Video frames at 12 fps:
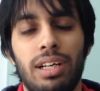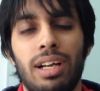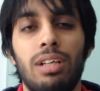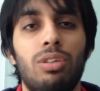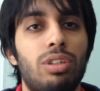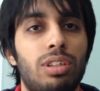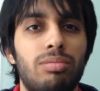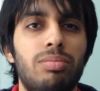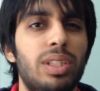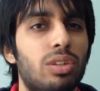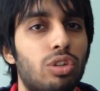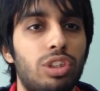and algorithm
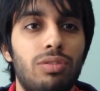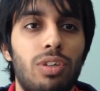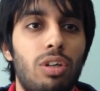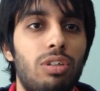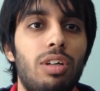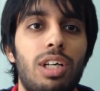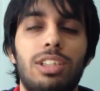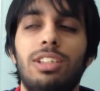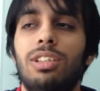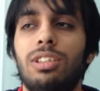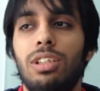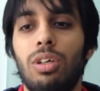based questions were also asked in
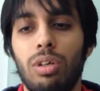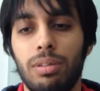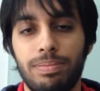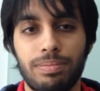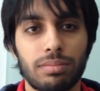this round.